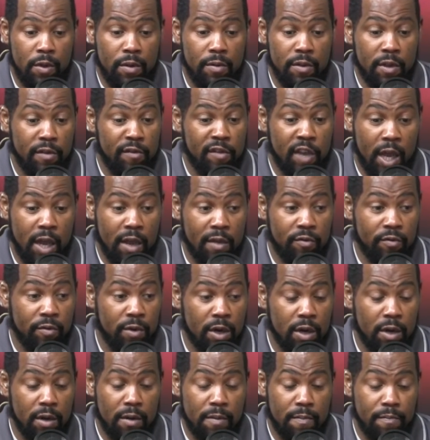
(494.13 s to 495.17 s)
the times
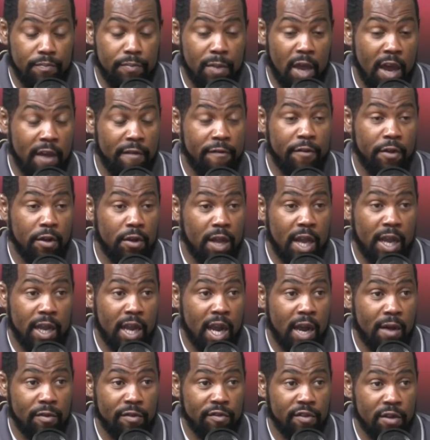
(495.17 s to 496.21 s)
where I felt like
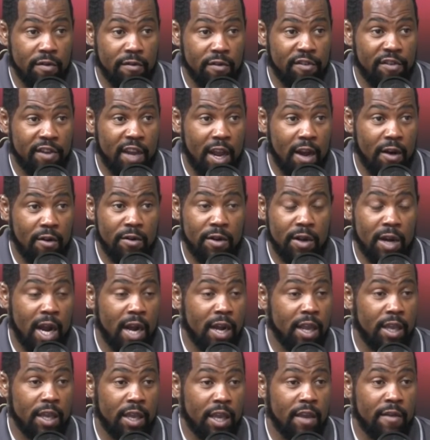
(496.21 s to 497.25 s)
I was overshadowed and I
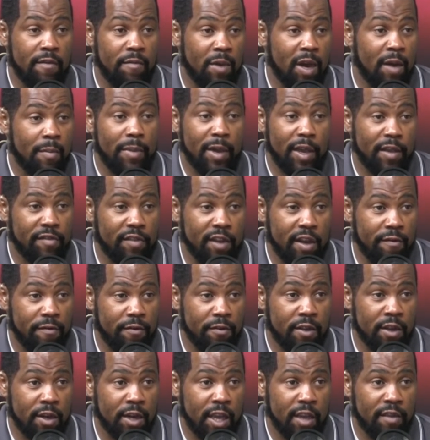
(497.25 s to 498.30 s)
didn't give my best
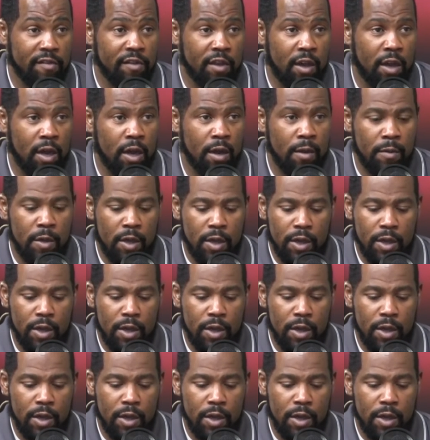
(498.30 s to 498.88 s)
effort the next time.